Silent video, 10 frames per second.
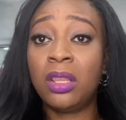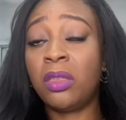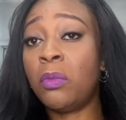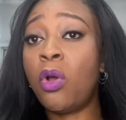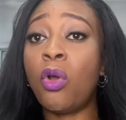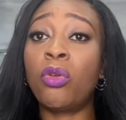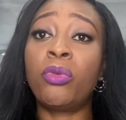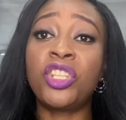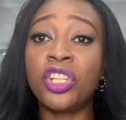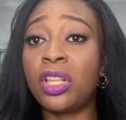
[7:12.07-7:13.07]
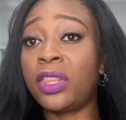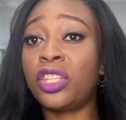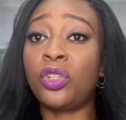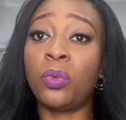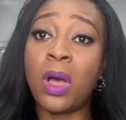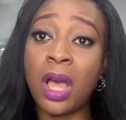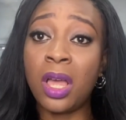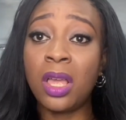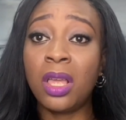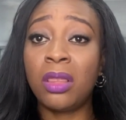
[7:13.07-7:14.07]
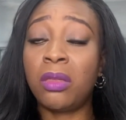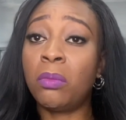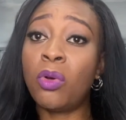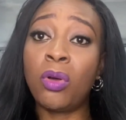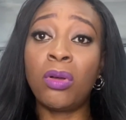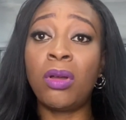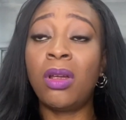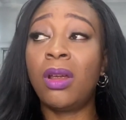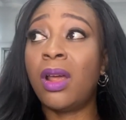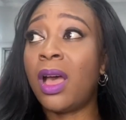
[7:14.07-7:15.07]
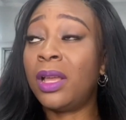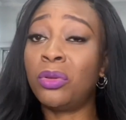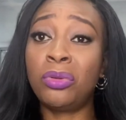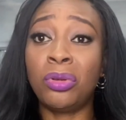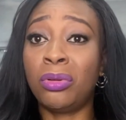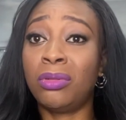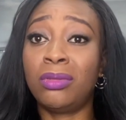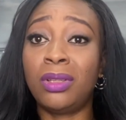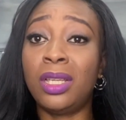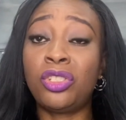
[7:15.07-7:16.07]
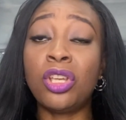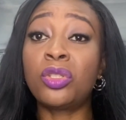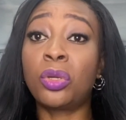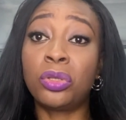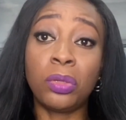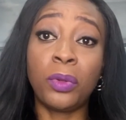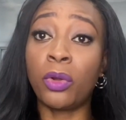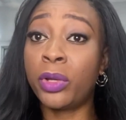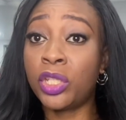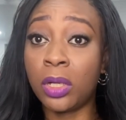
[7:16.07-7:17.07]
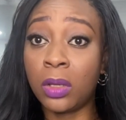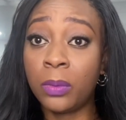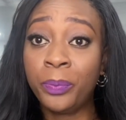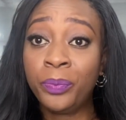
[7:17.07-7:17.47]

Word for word: The more original that you are, the more, I don't know, it's just good to be original.